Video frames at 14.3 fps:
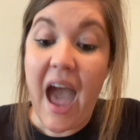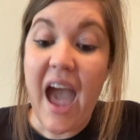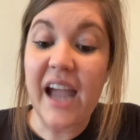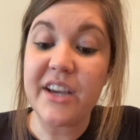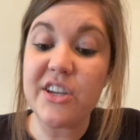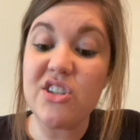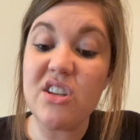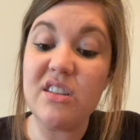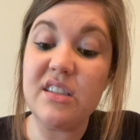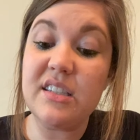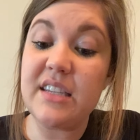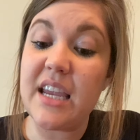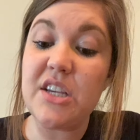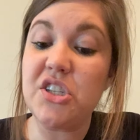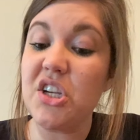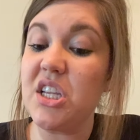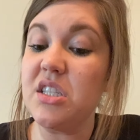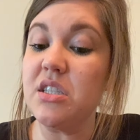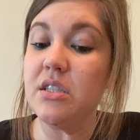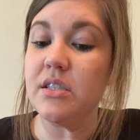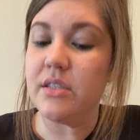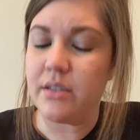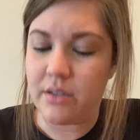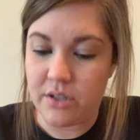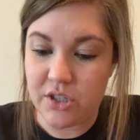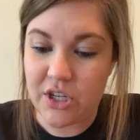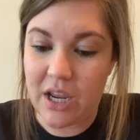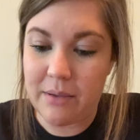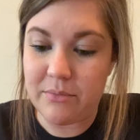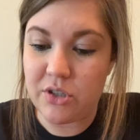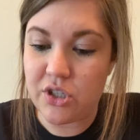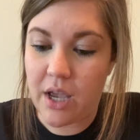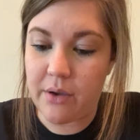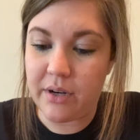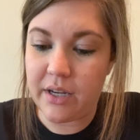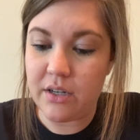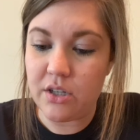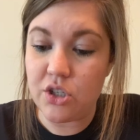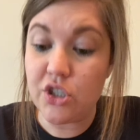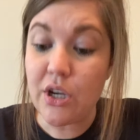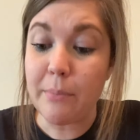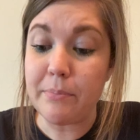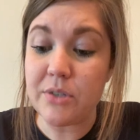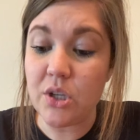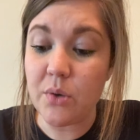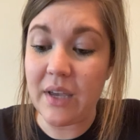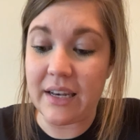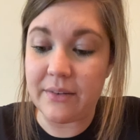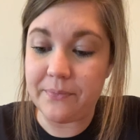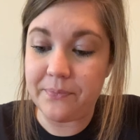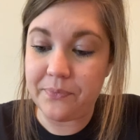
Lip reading: Action stations! James shouted. Jump to it!